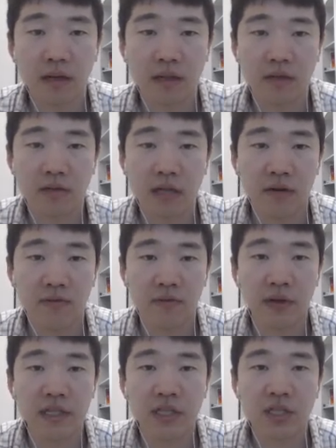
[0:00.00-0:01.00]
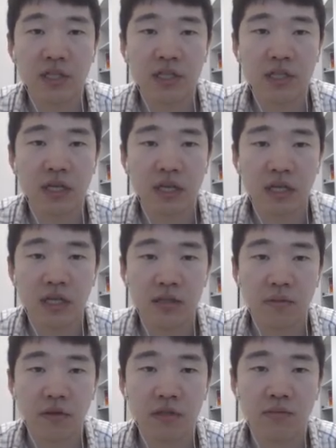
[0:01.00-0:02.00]
Their fringes is
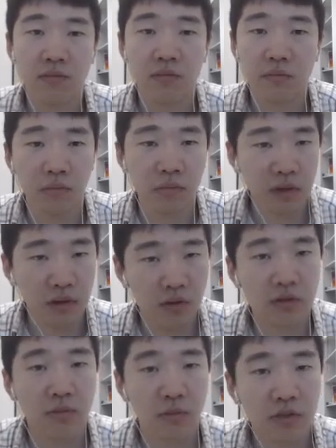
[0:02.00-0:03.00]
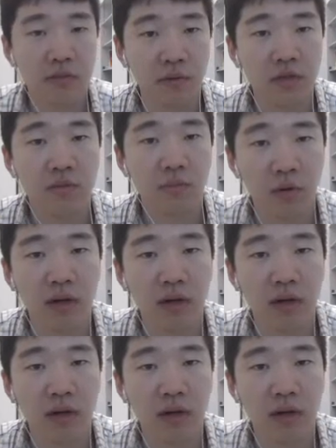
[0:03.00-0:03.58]
much more